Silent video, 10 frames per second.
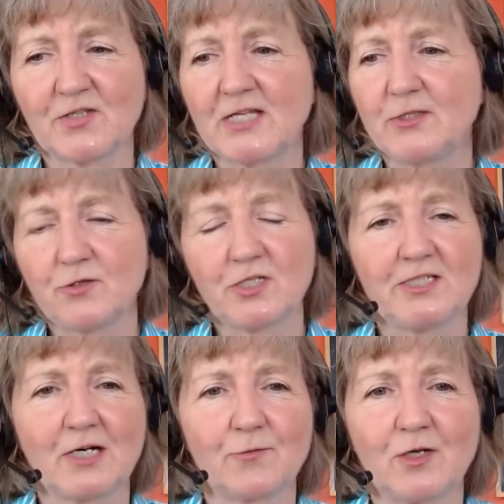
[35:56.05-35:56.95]
they
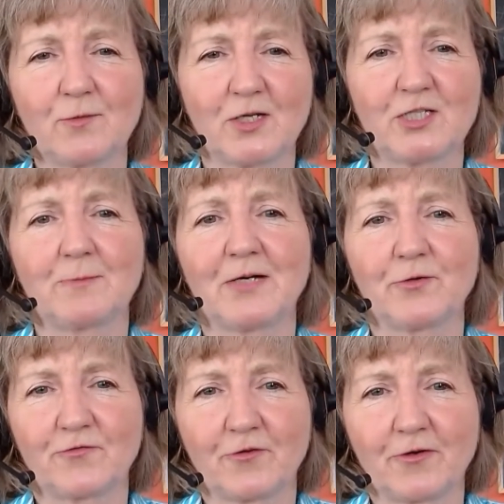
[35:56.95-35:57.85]
usually don't know much
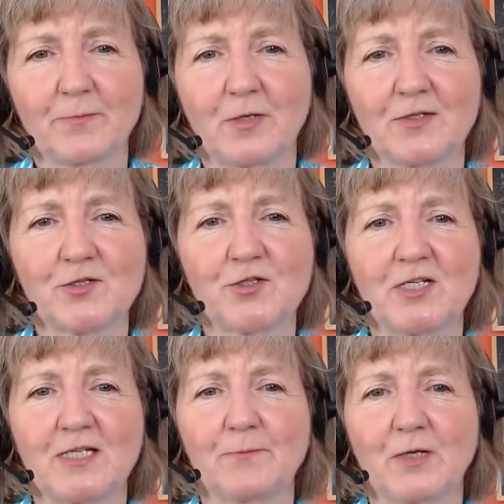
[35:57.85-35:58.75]
about the foreign
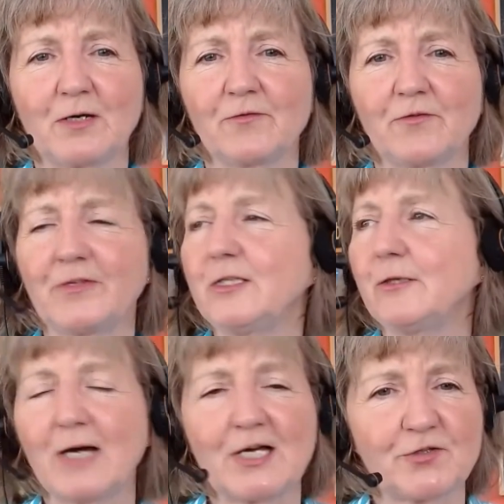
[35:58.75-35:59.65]
policy of, of the
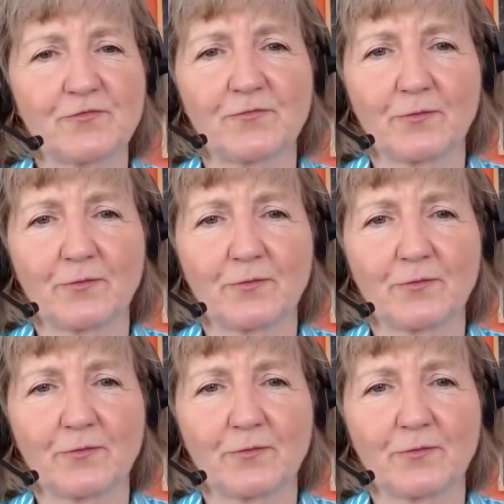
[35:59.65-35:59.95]
U.S.